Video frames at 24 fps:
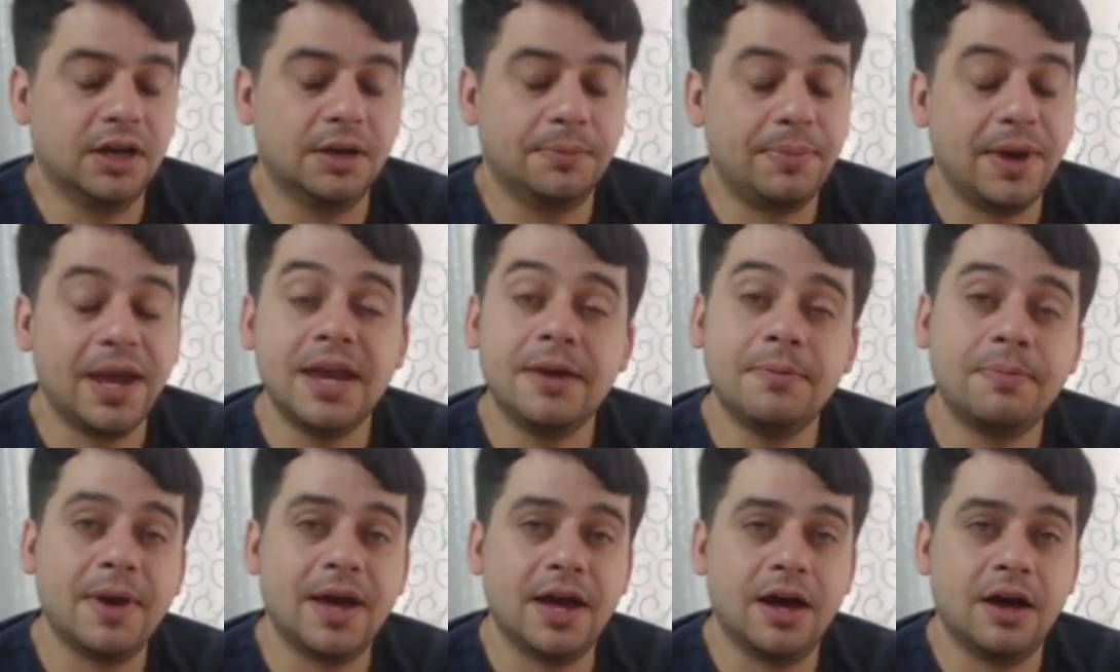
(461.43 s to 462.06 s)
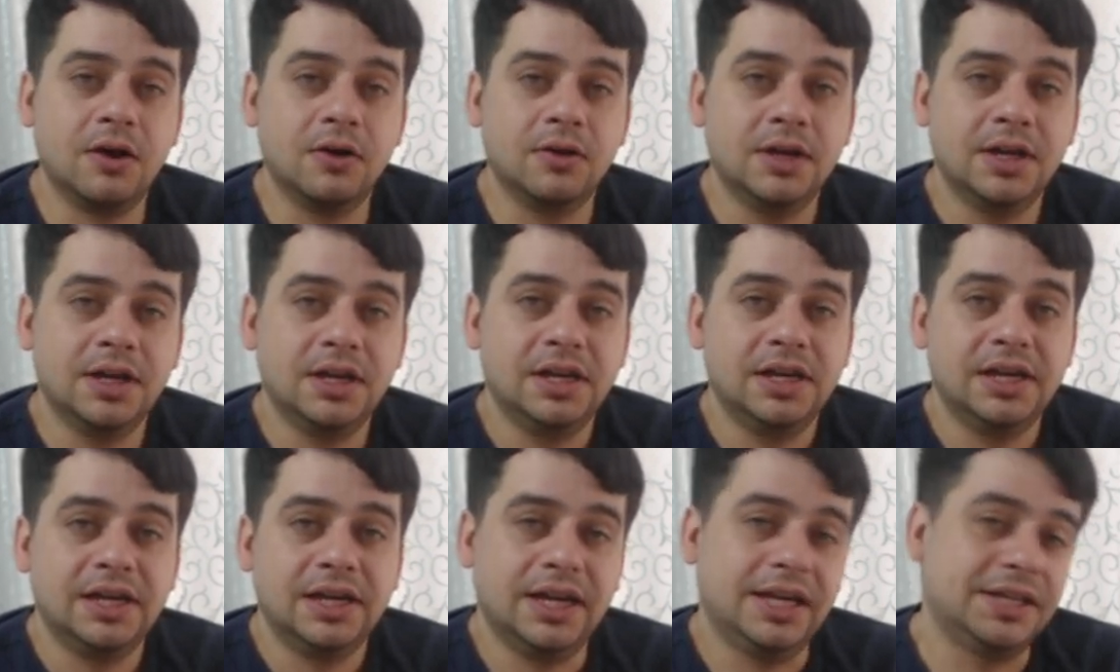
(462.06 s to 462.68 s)
PayPal,
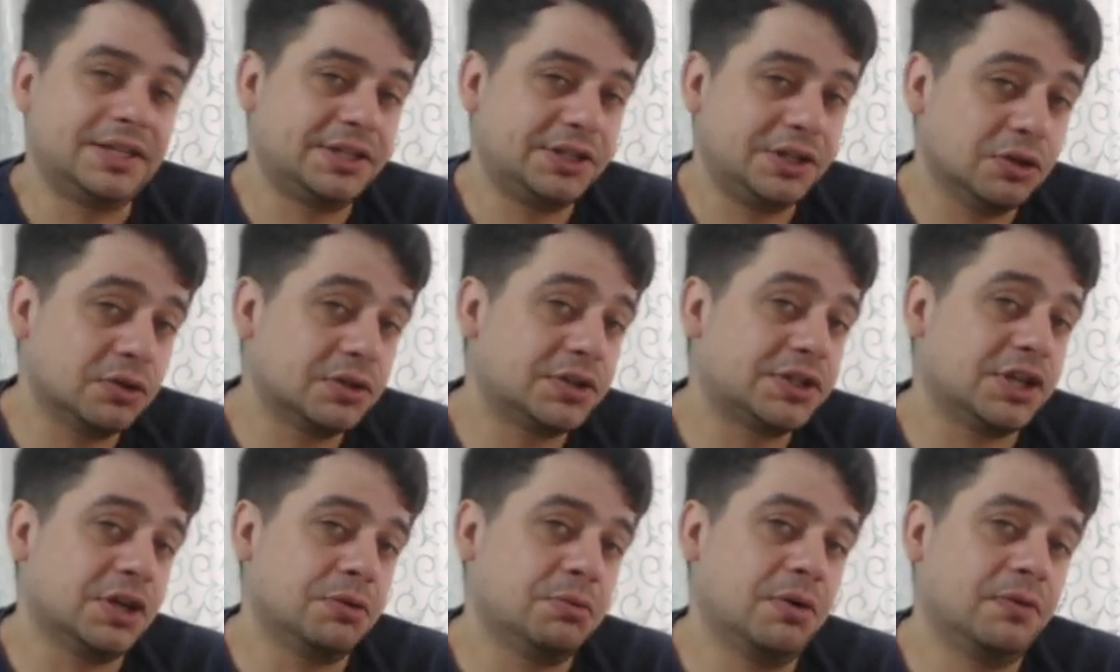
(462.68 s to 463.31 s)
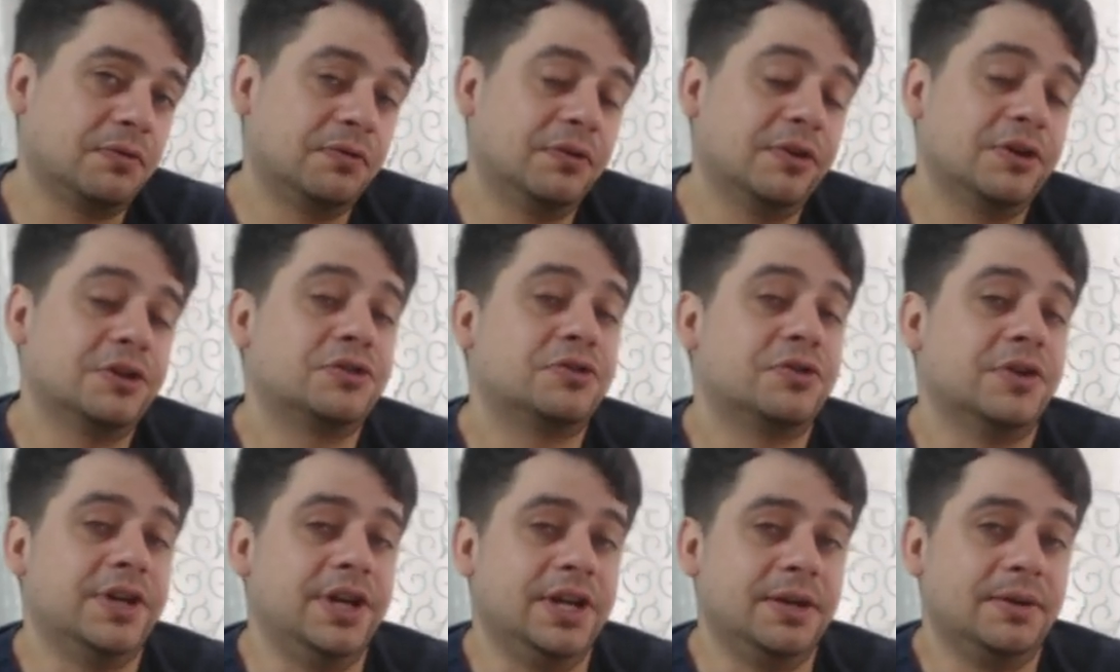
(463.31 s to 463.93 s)
it's still somewhat
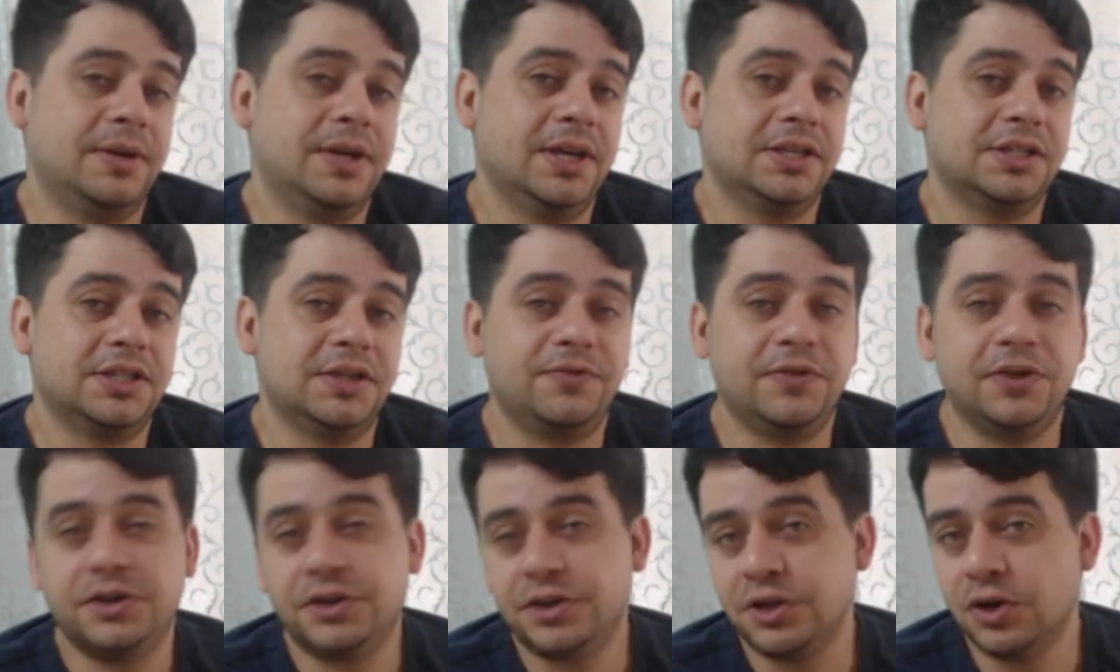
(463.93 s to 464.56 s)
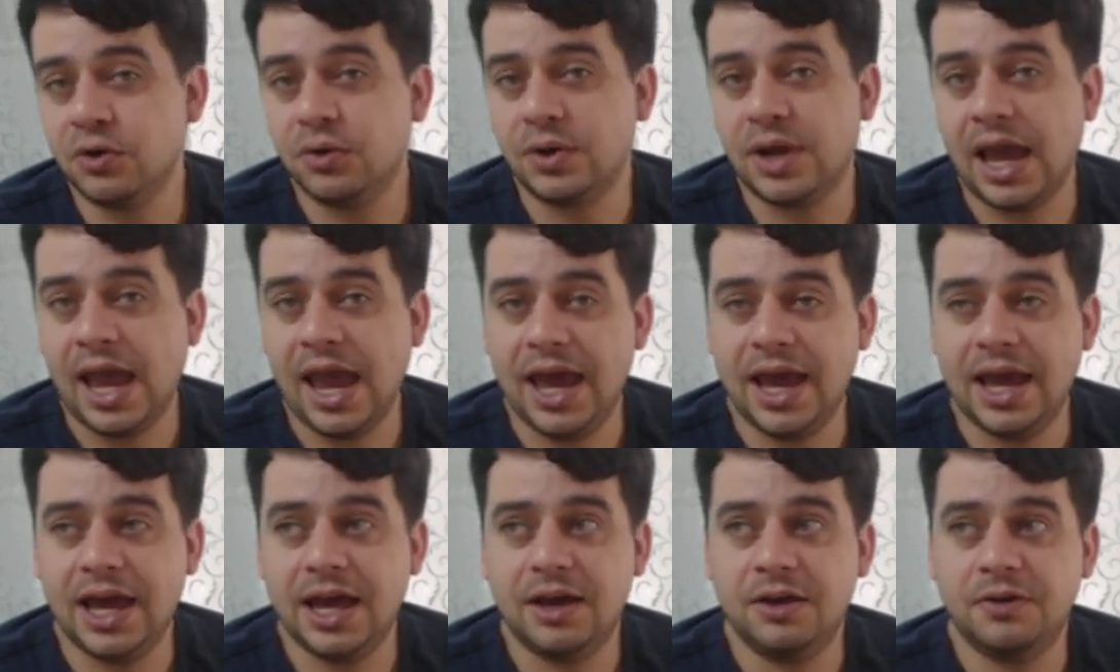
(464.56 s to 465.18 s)
frustrating because if you don't
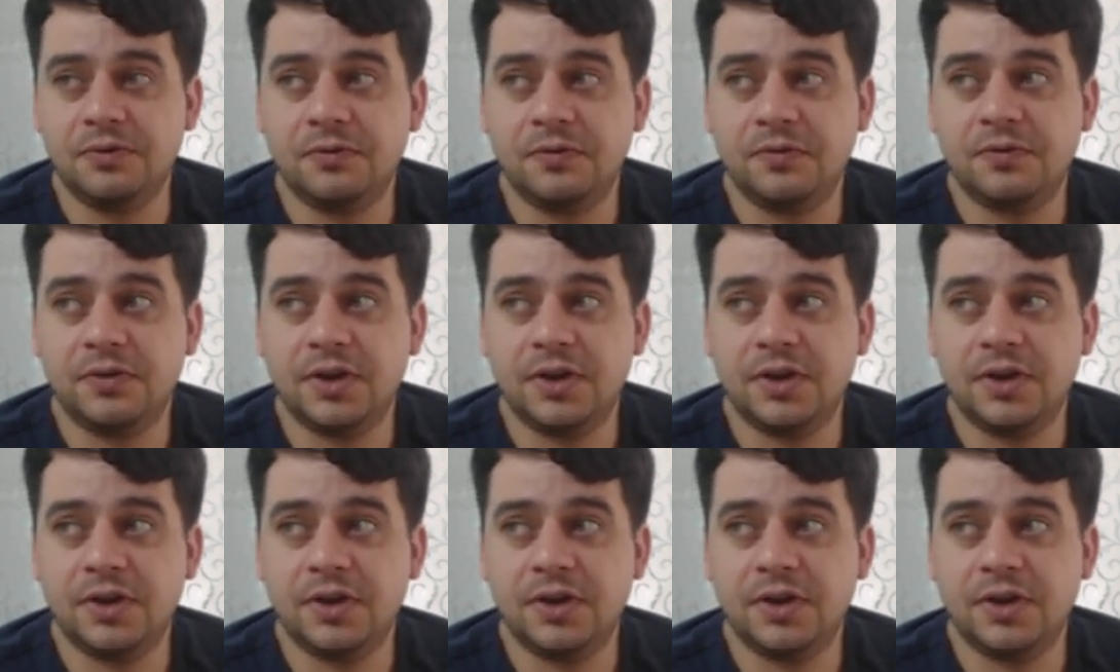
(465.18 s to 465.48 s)
have